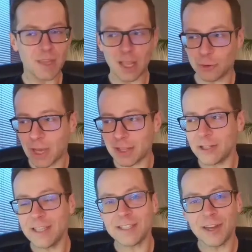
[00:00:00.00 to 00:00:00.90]
to at
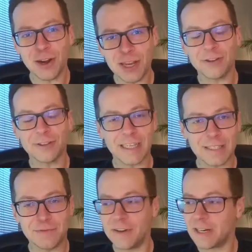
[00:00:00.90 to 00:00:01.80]
least
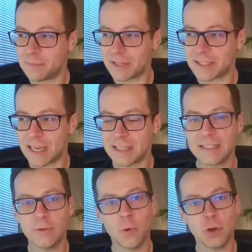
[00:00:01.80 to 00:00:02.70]
recognize very
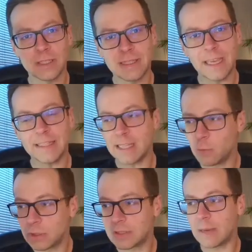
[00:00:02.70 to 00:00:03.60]
precisely what date and
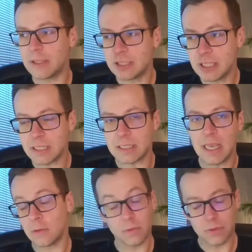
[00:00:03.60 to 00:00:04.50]
what time it is.
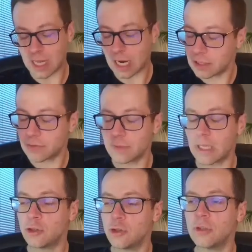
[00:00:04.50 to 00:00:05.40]
Starting from
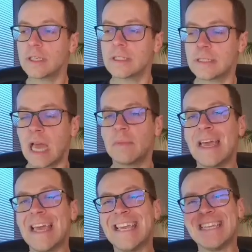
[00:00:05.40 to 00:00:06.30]
that Unix time,
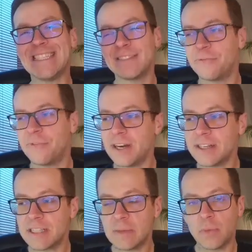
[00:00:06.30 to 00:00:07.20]
it's very
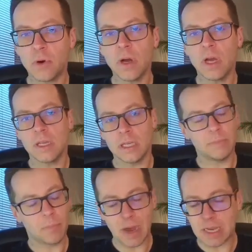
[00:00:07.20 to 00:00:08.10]
simple
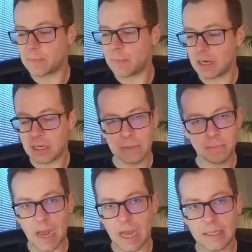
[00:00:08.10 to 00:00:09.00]
in PySpark, in
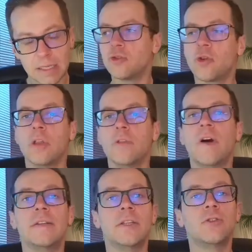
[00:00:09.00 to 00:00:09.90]
Pandas to
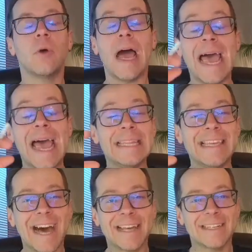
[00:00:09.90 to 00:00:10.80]
convert it to any
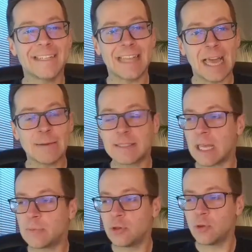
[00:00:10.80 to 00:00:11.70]
other
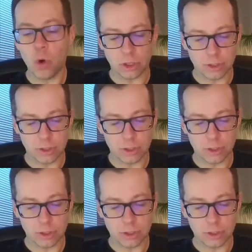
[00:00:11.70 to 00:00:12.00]
timestamp you want.